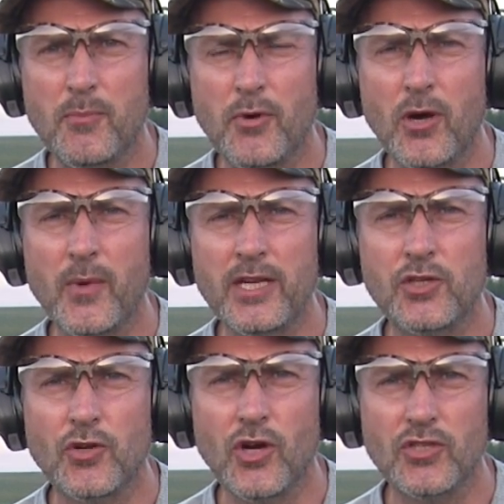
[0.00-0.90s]
put a wee
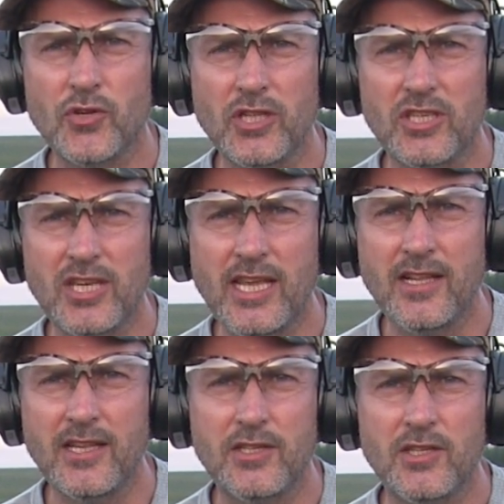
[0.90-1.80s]
shots on the
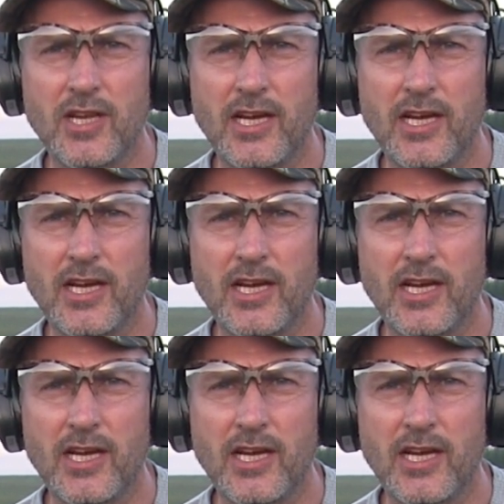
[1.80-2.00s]
steel at